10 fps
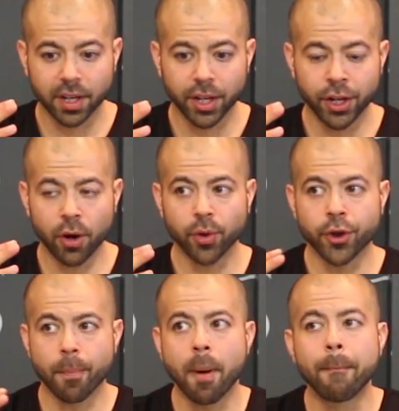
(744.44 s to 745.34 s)

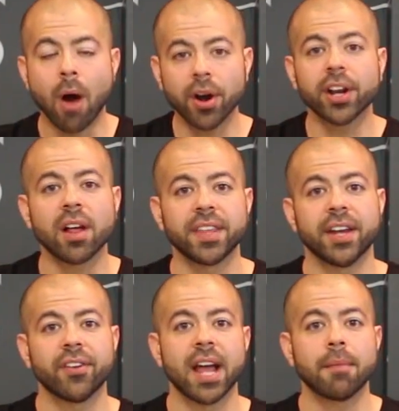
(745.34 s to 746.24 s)
you're bombarded on the
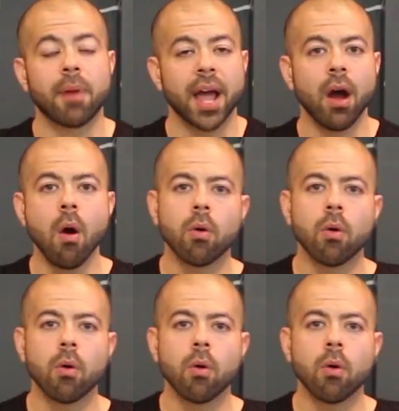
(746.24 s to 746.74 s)
internet by,